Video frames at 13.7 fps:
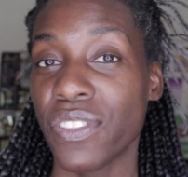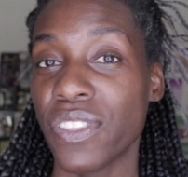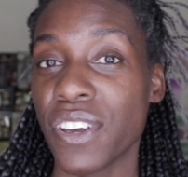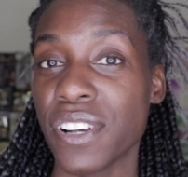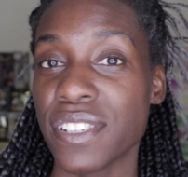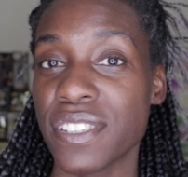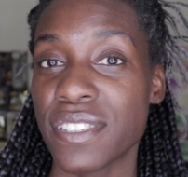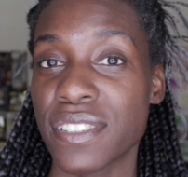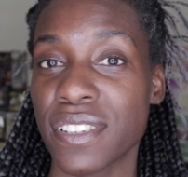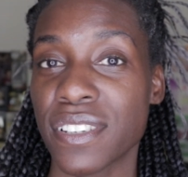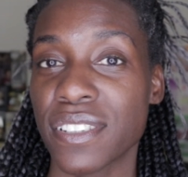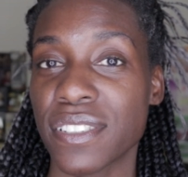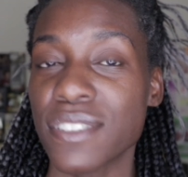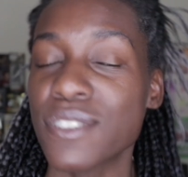There's
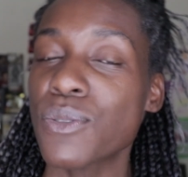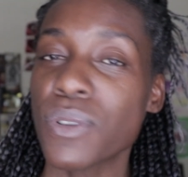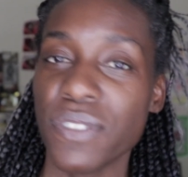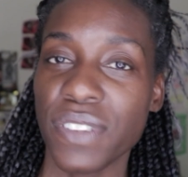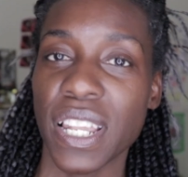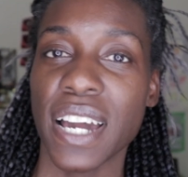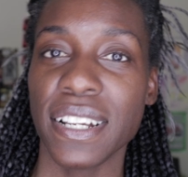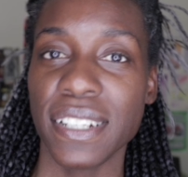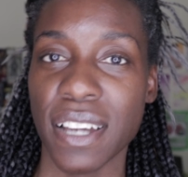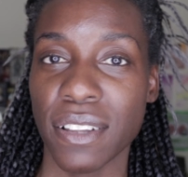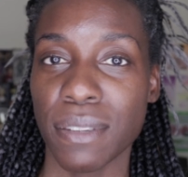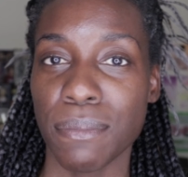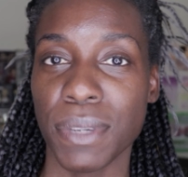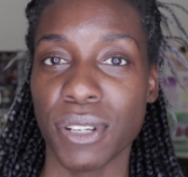sort of a line
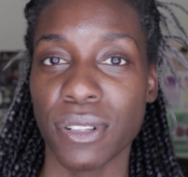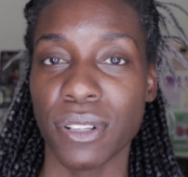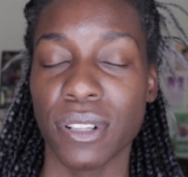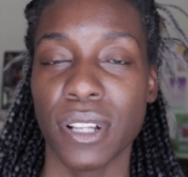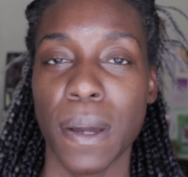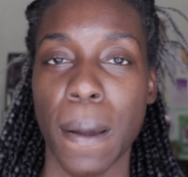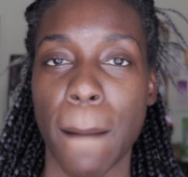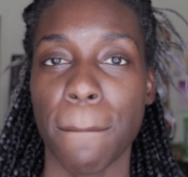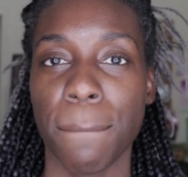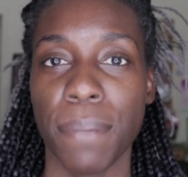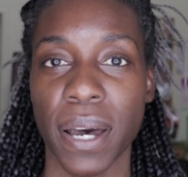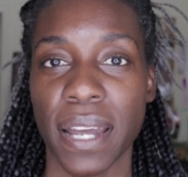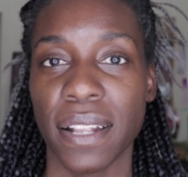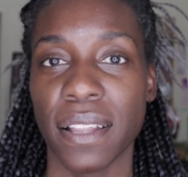down the middle,
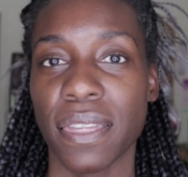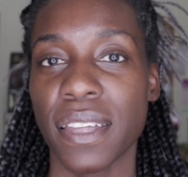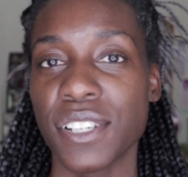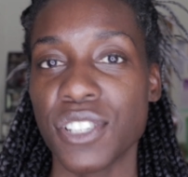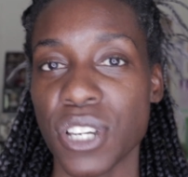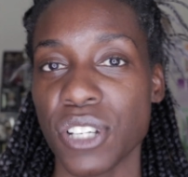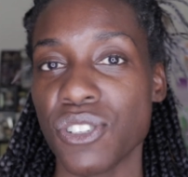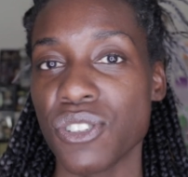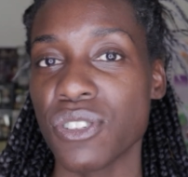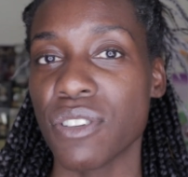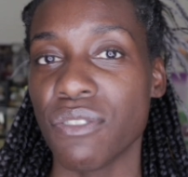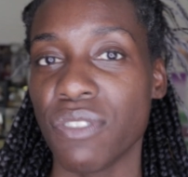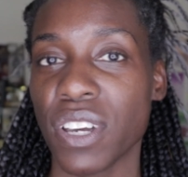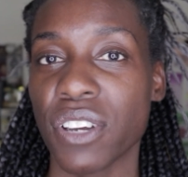but the changes
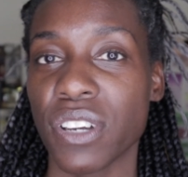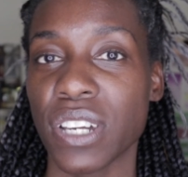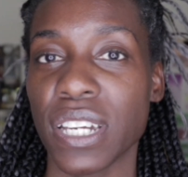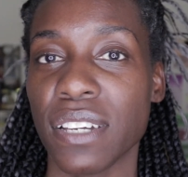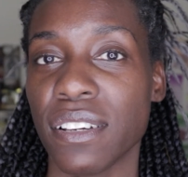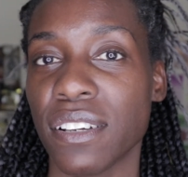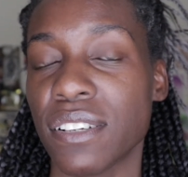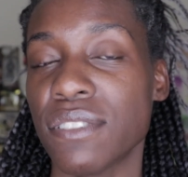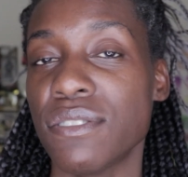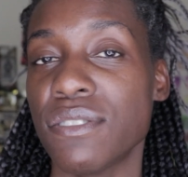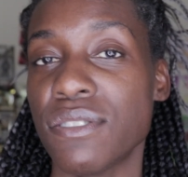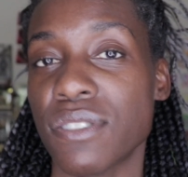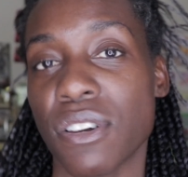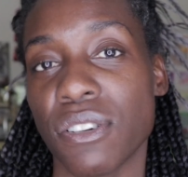are very
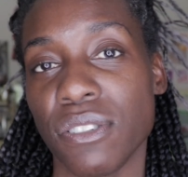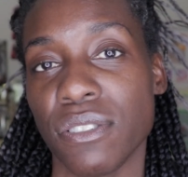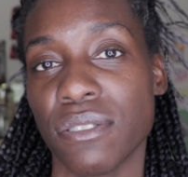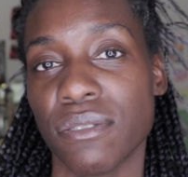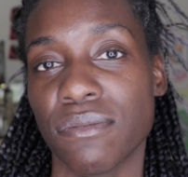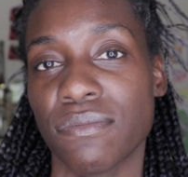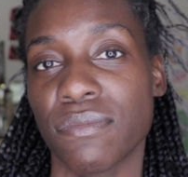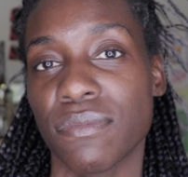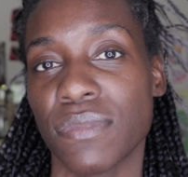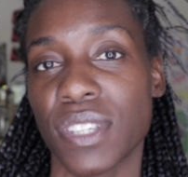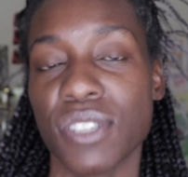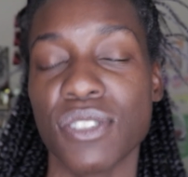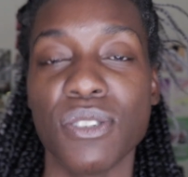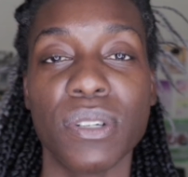subtle,
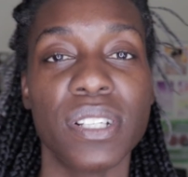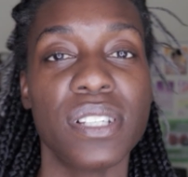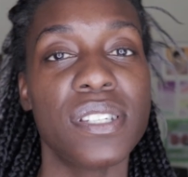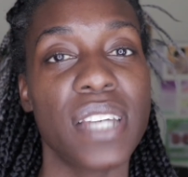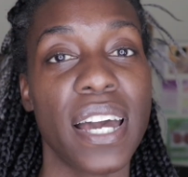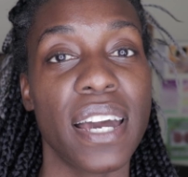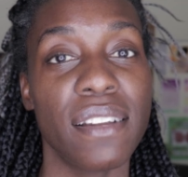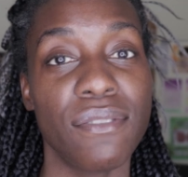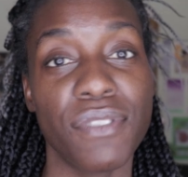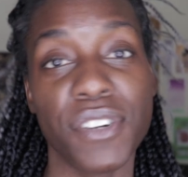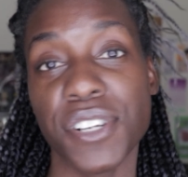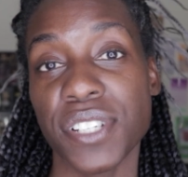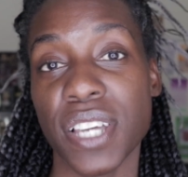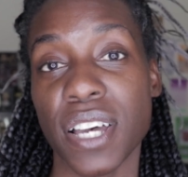so you can decide for
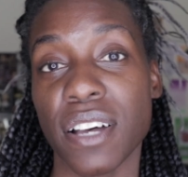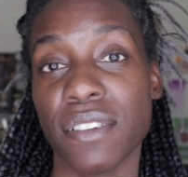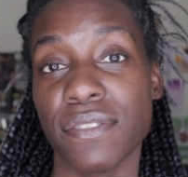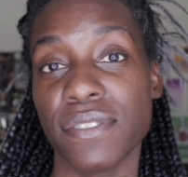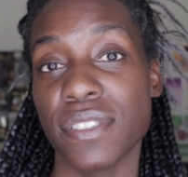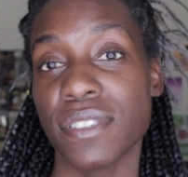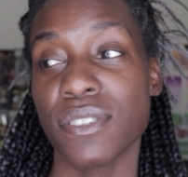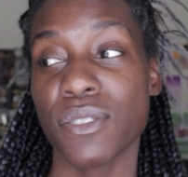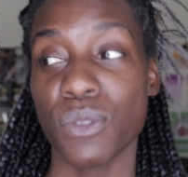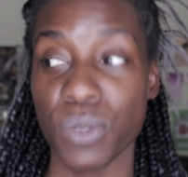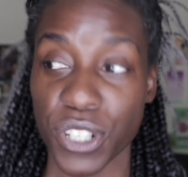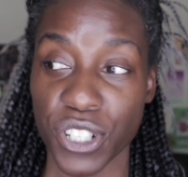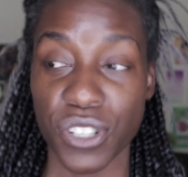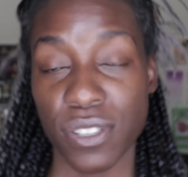yourselves
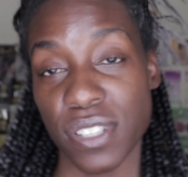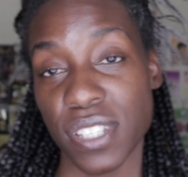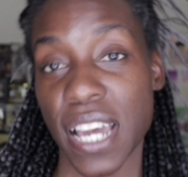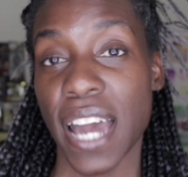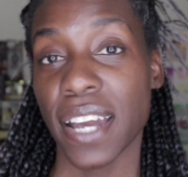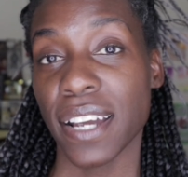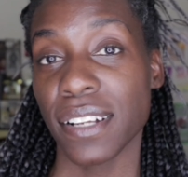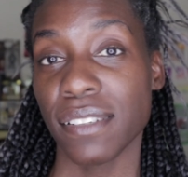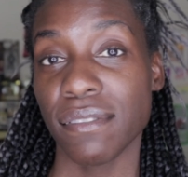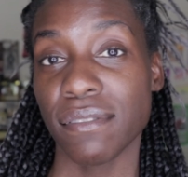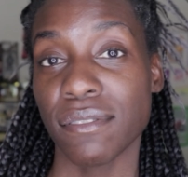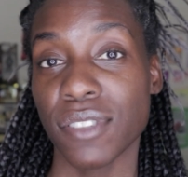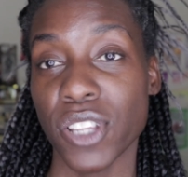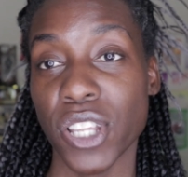which side
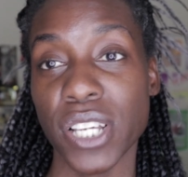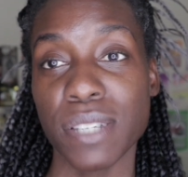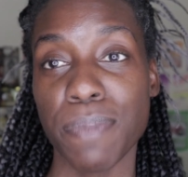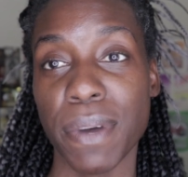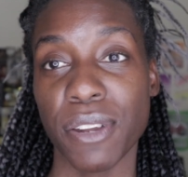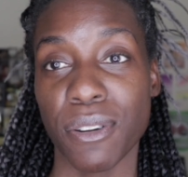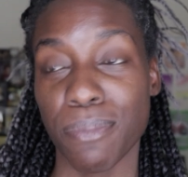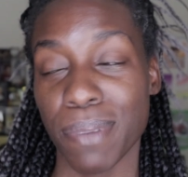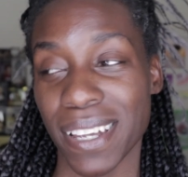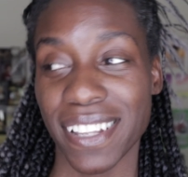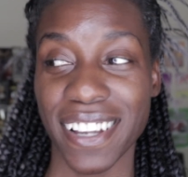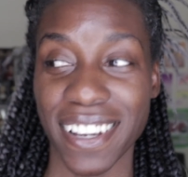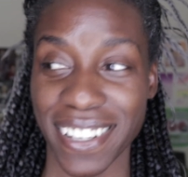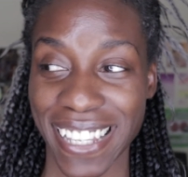looks better. But
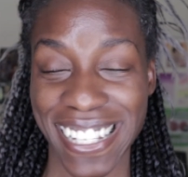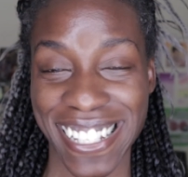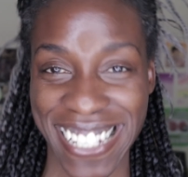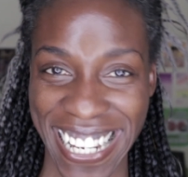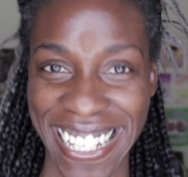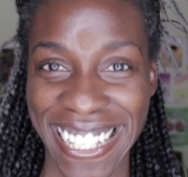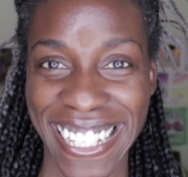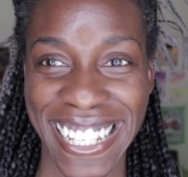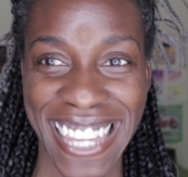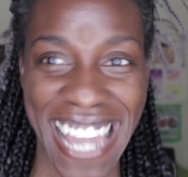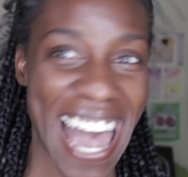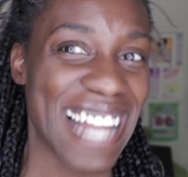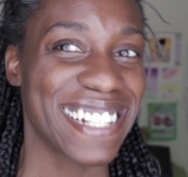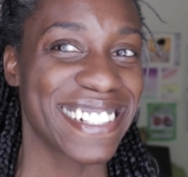let's take a look at
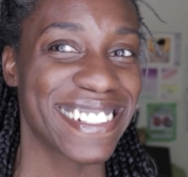that.